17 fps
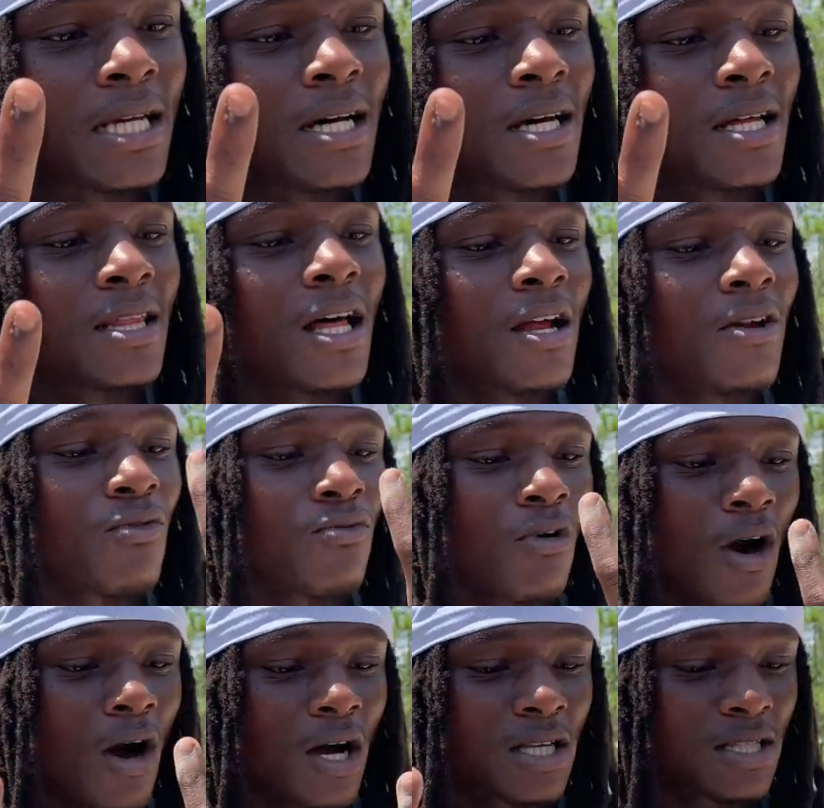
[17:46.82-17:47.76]
Yeah. A lot of
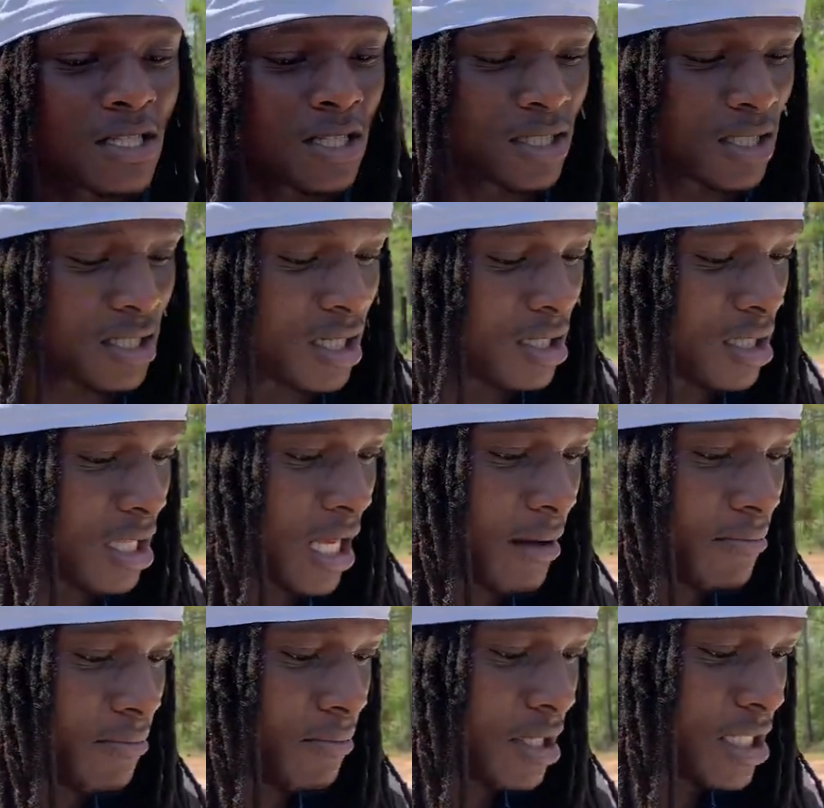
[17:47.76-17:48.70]
rocks. It
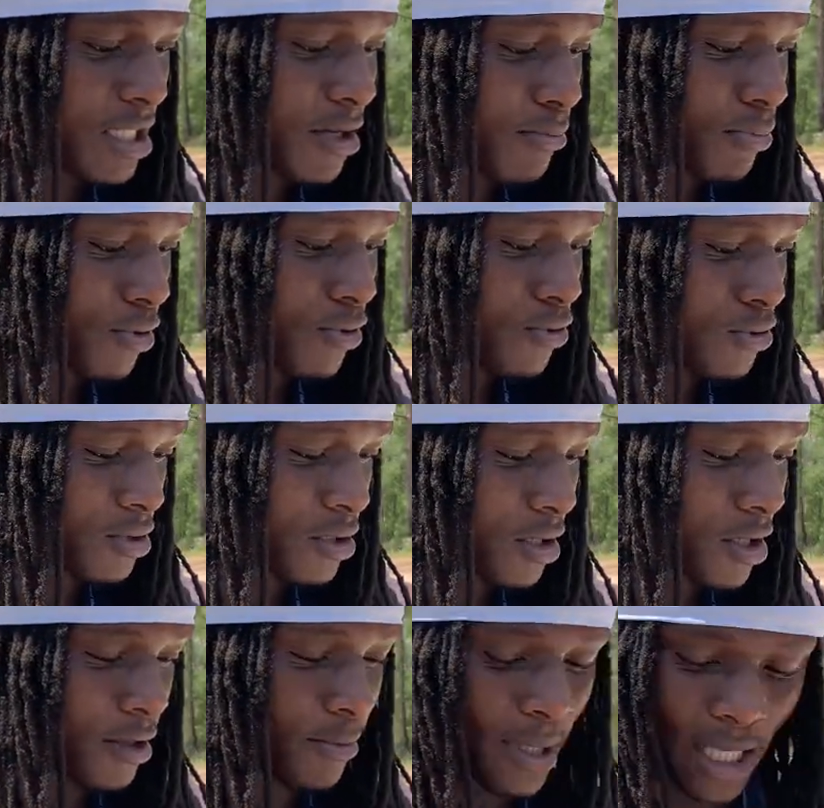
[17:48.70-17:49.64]
like my shit bruised a
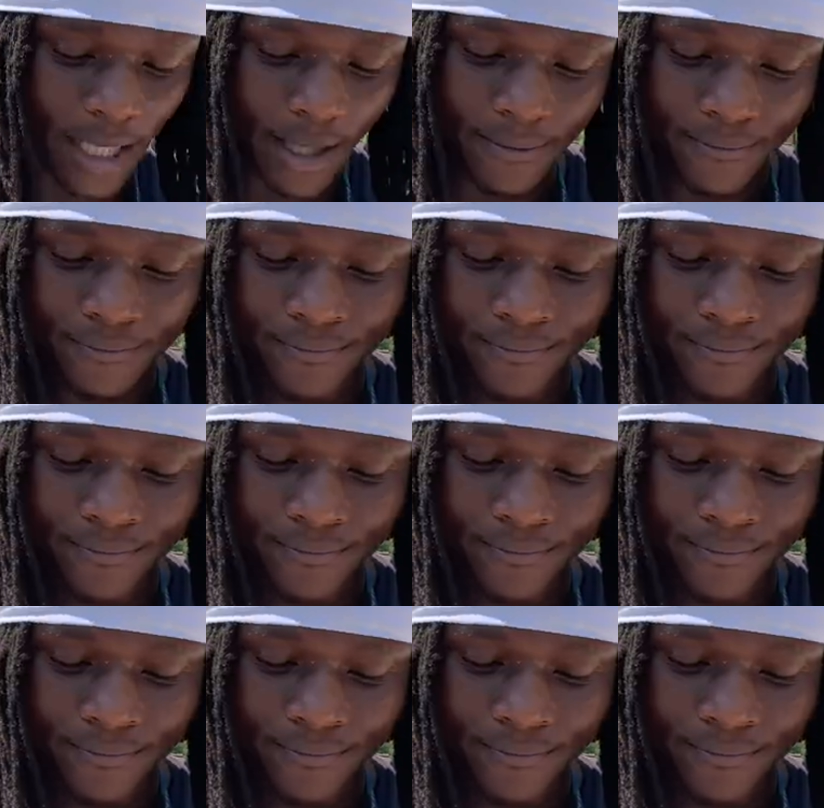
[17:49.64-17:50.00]
little bit.